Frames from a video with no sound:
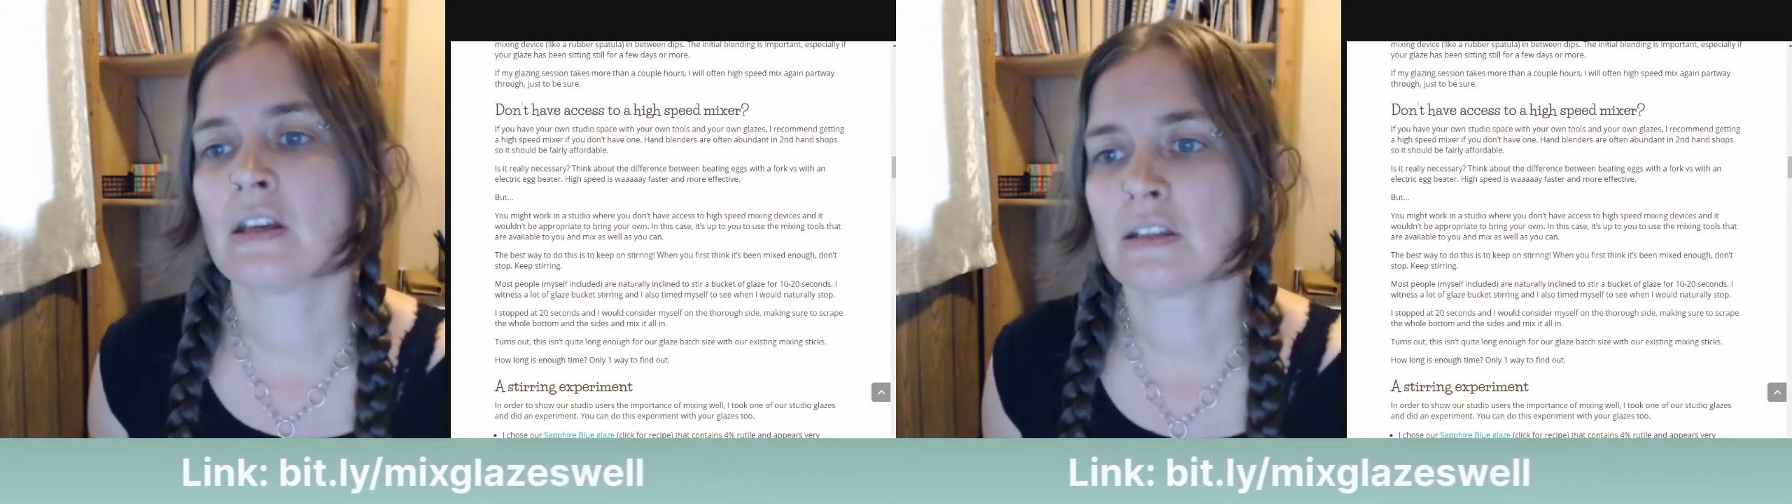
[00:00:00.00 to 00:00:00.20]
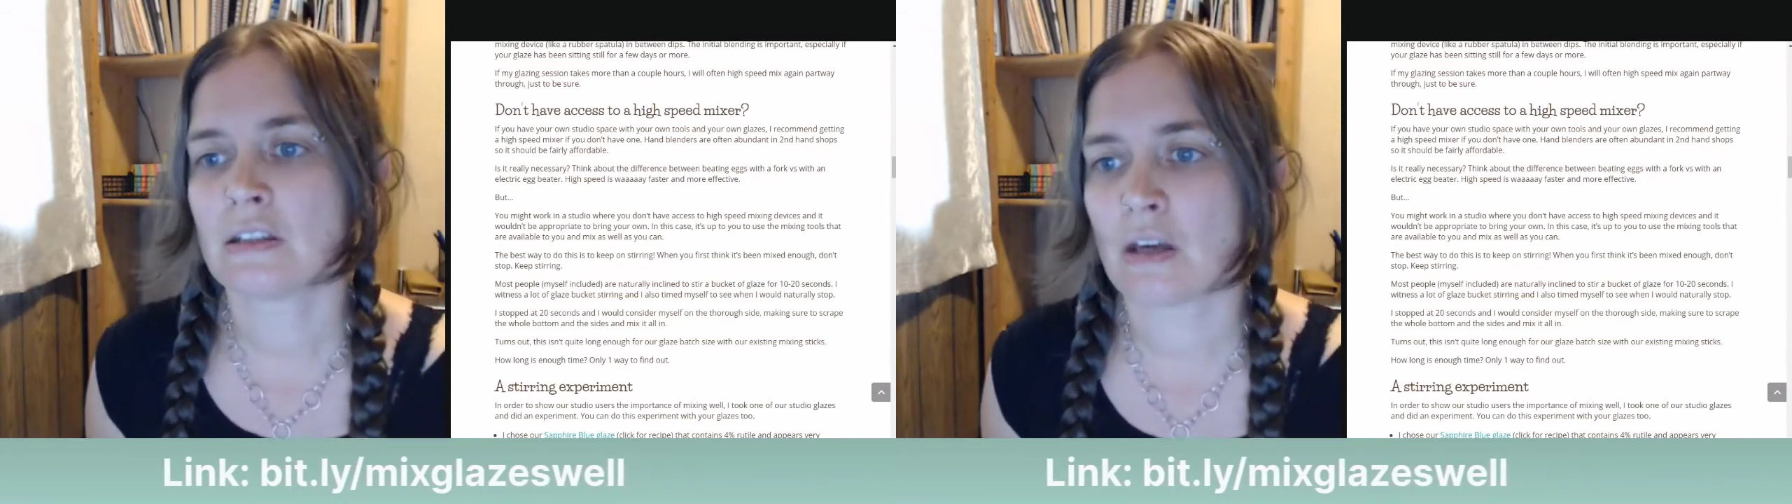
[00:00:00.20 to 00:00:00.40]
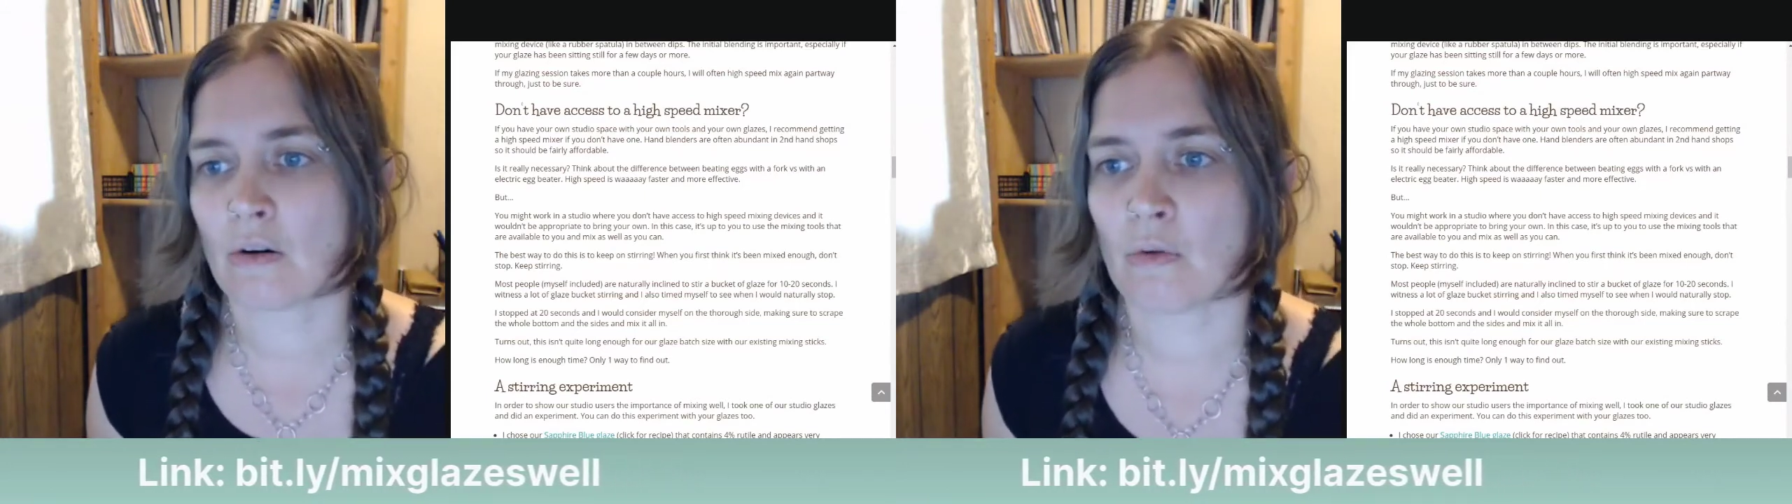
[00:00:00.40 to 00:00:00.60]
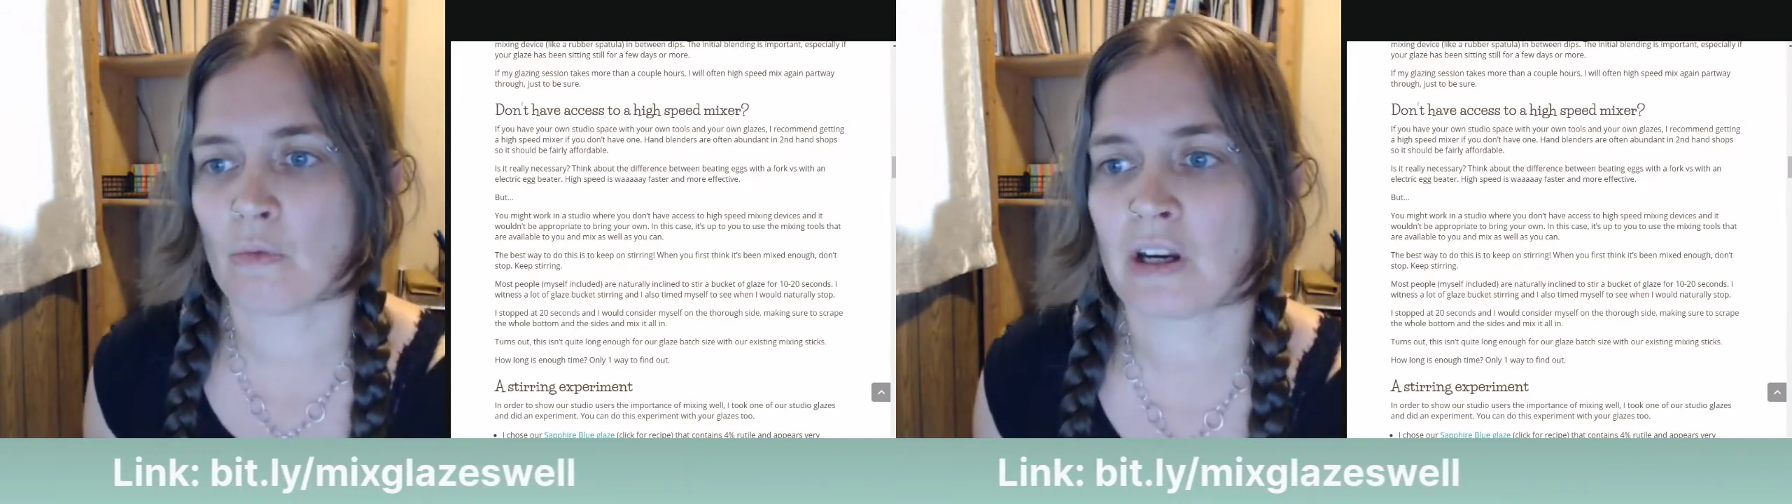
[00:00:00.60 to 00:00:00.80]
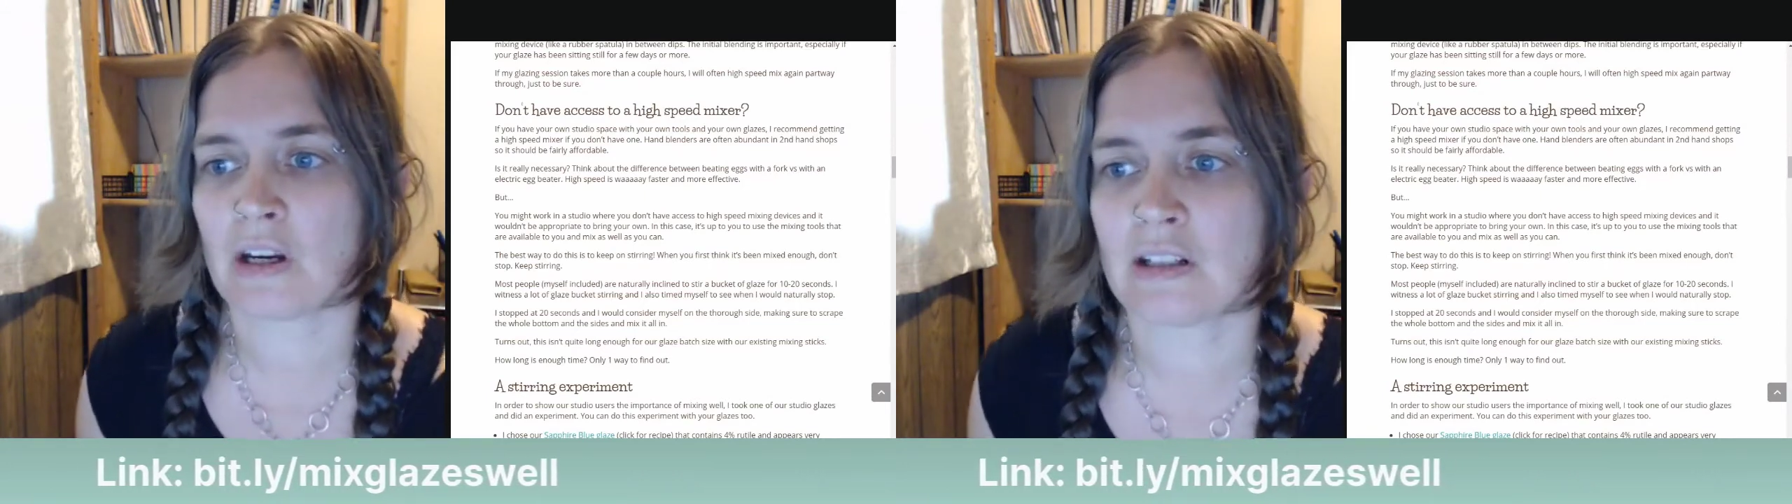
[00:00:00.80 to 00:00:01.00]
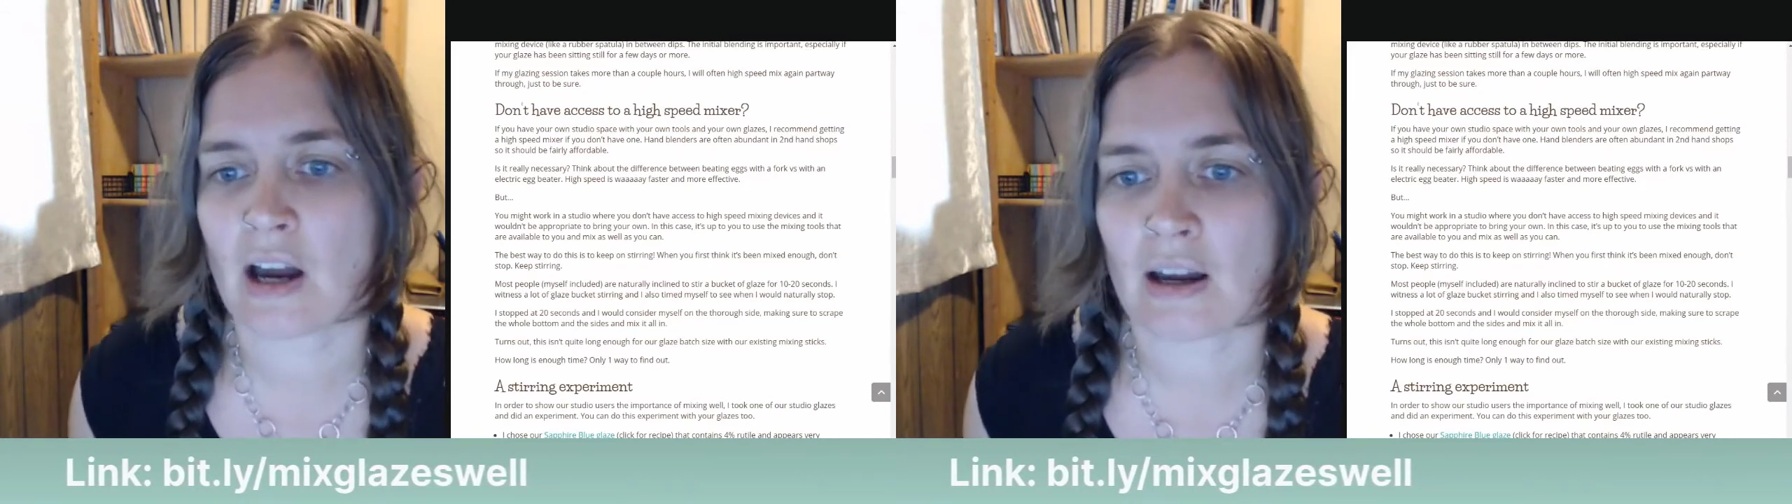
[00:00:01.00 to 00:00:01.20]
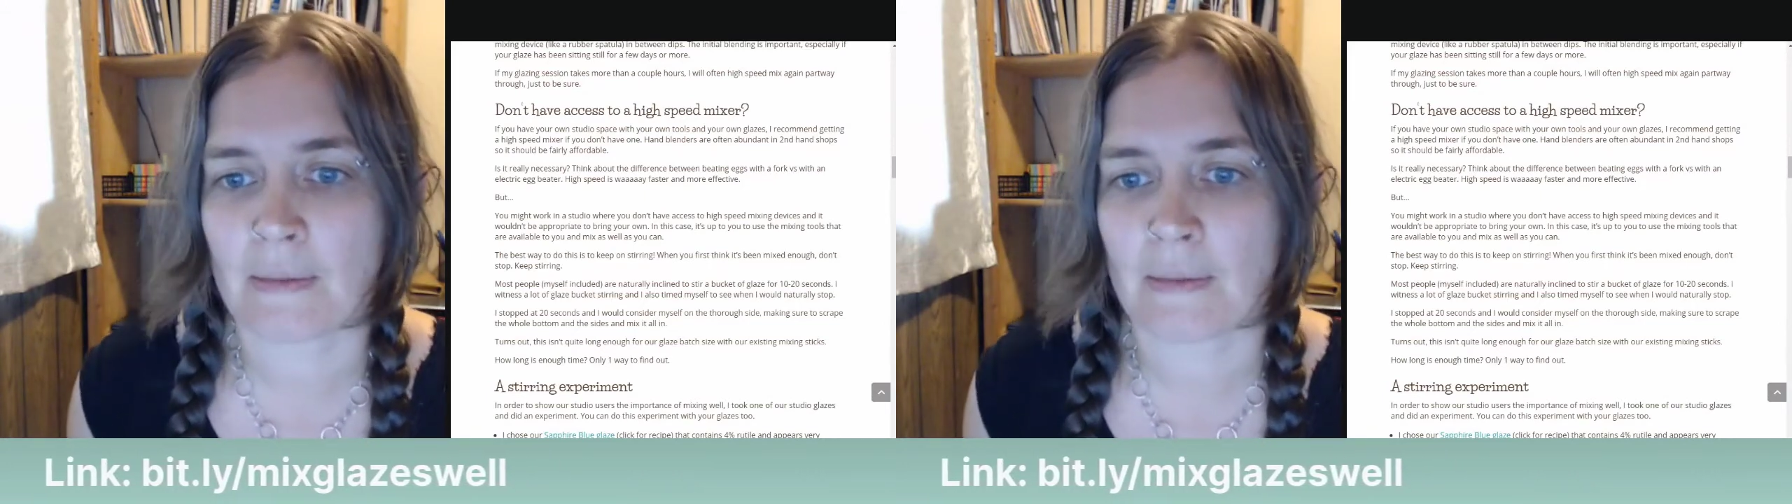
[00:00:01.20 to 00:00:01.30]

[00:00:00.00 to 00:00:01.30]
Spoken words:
So we're going to talk